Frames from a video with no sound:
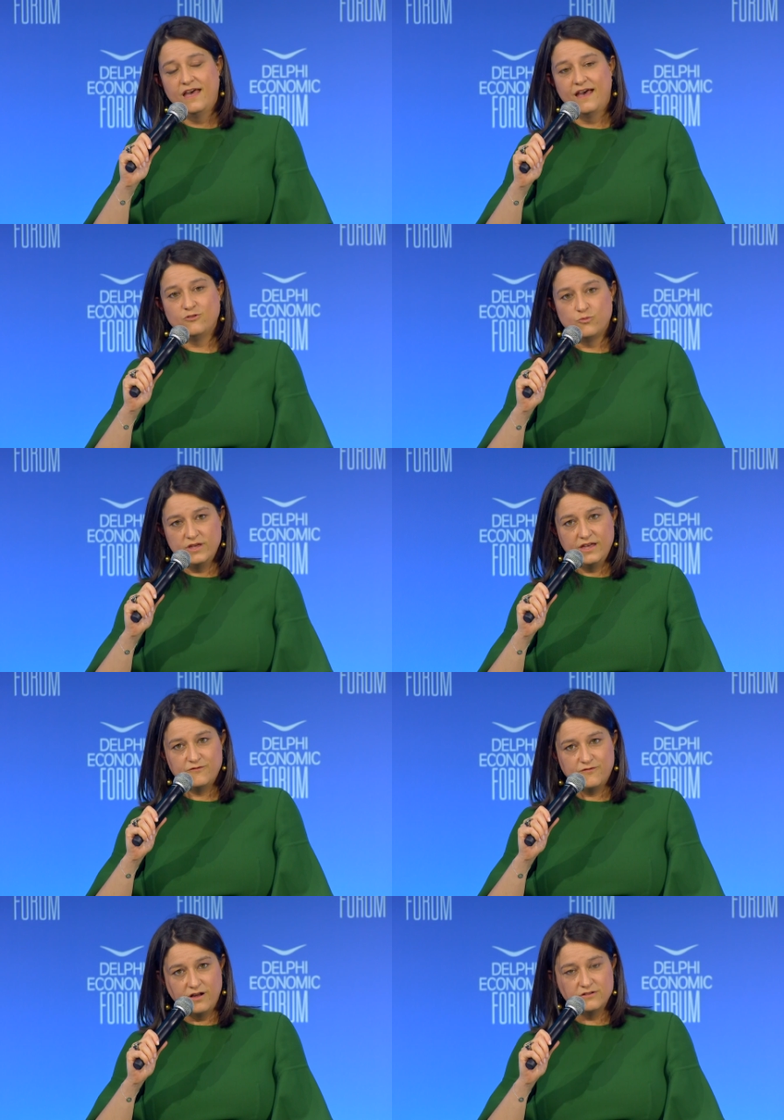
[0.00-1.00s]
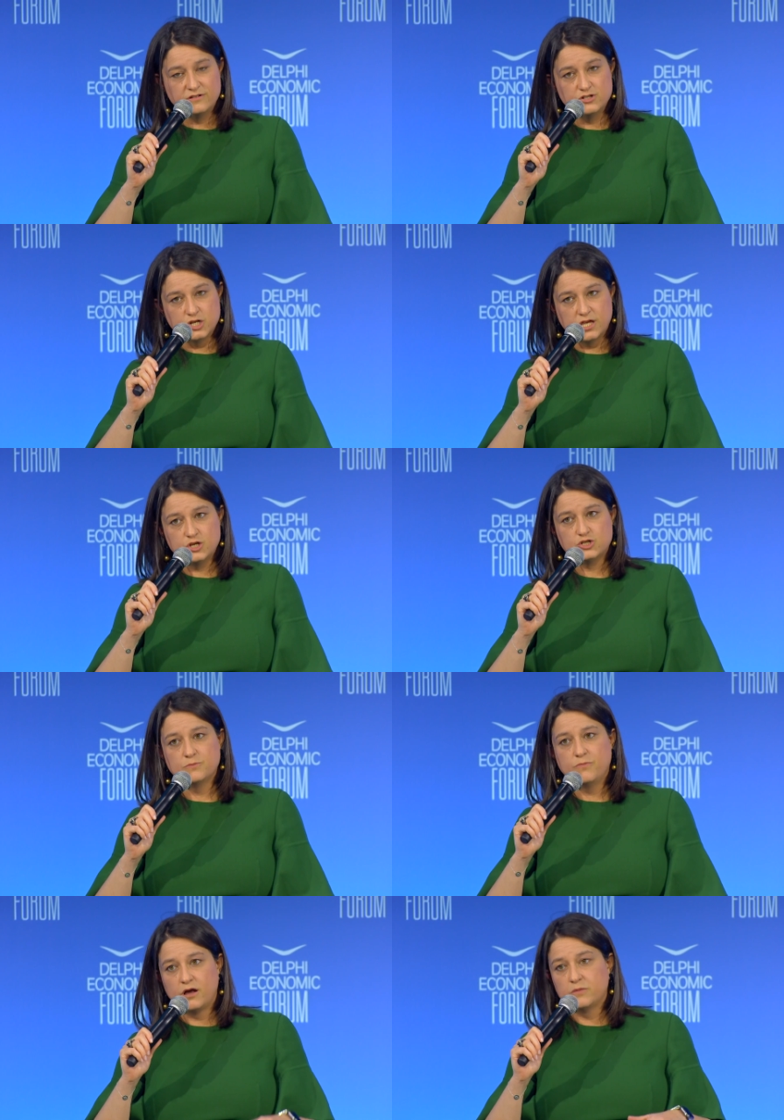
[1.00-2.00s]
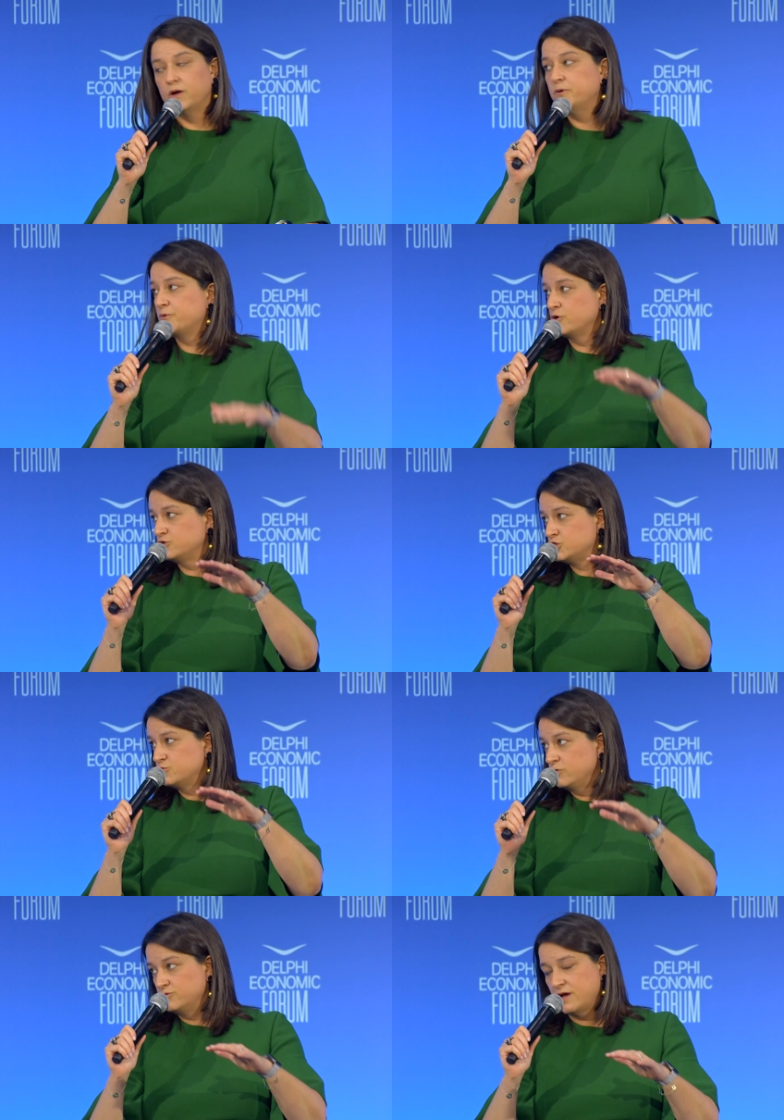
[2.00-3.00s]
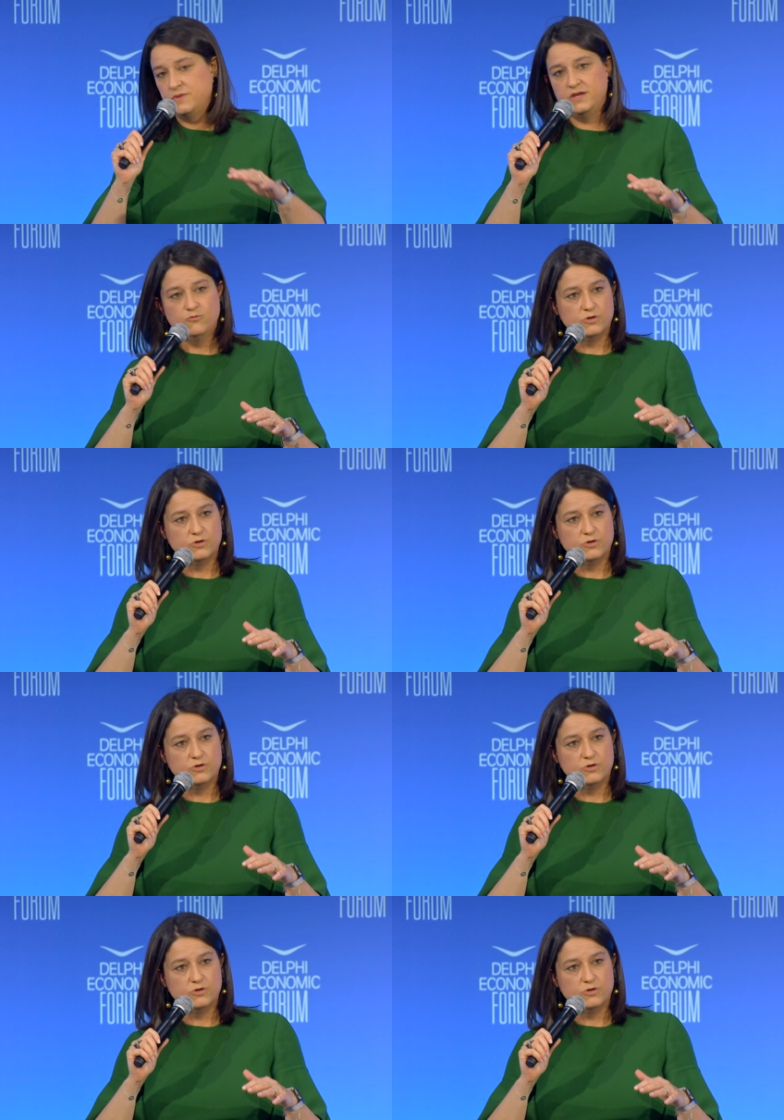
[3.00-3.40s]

And we have followed in education a bottom-up approach. What do I mean?